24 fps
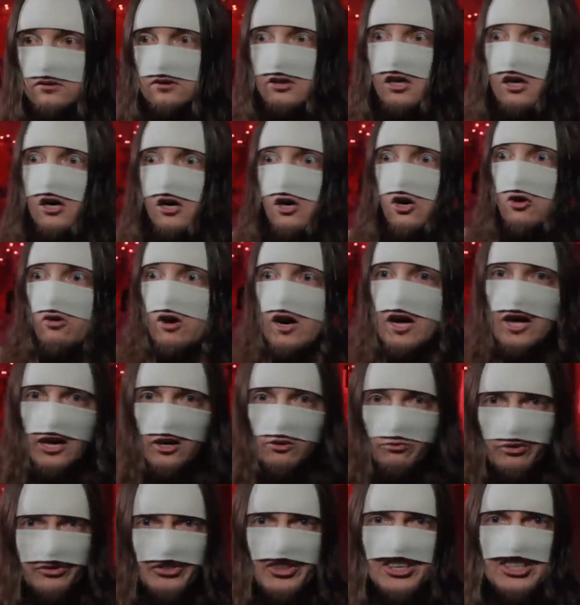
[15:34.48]
Uh-oh,
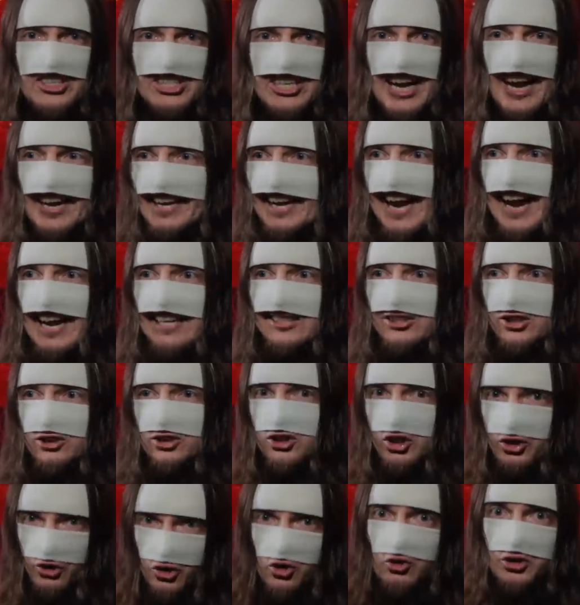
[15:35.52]
when this guy
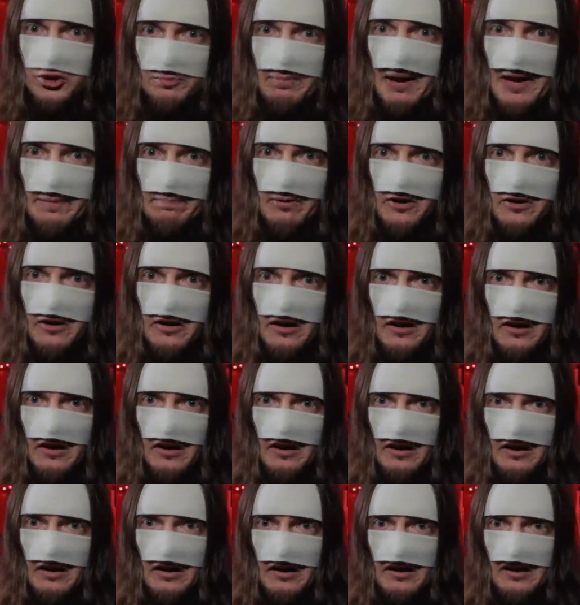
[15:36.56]
cancels a newspaper,
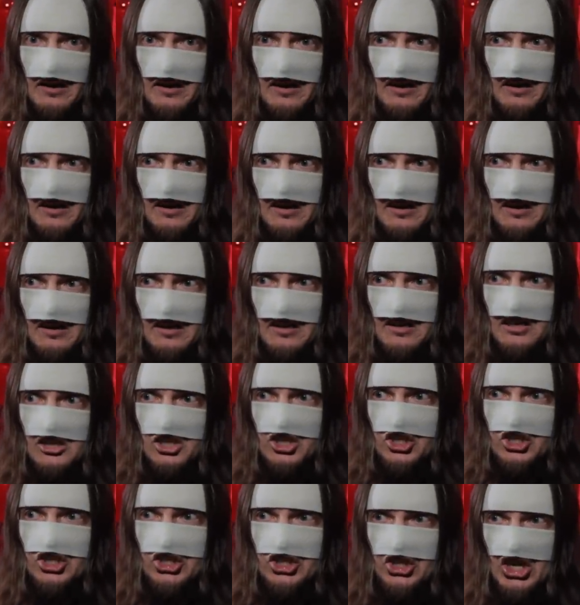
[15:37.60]

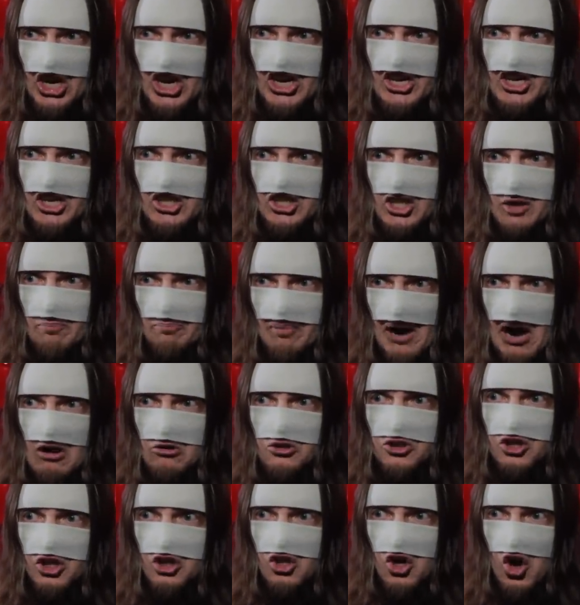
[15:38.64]
shit is
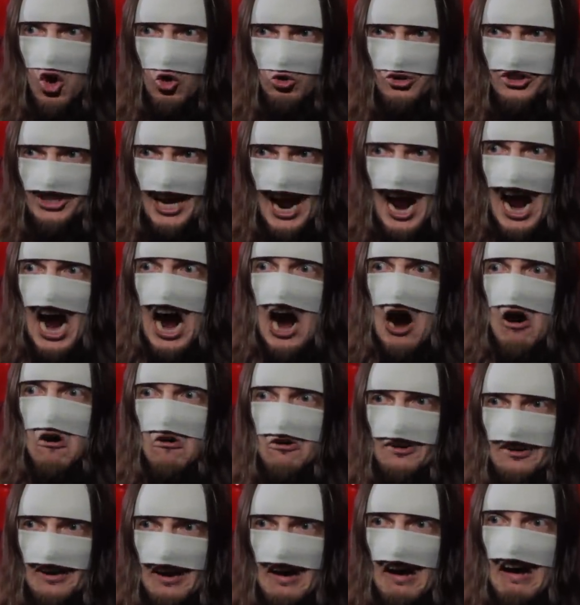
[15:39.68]
about to go
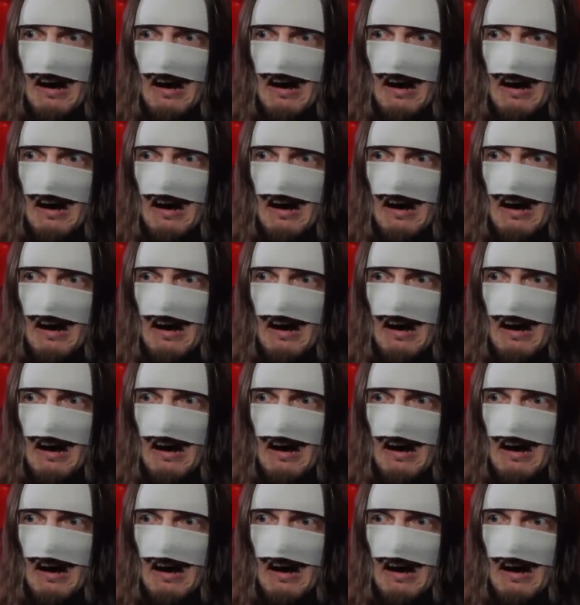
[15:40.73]
down.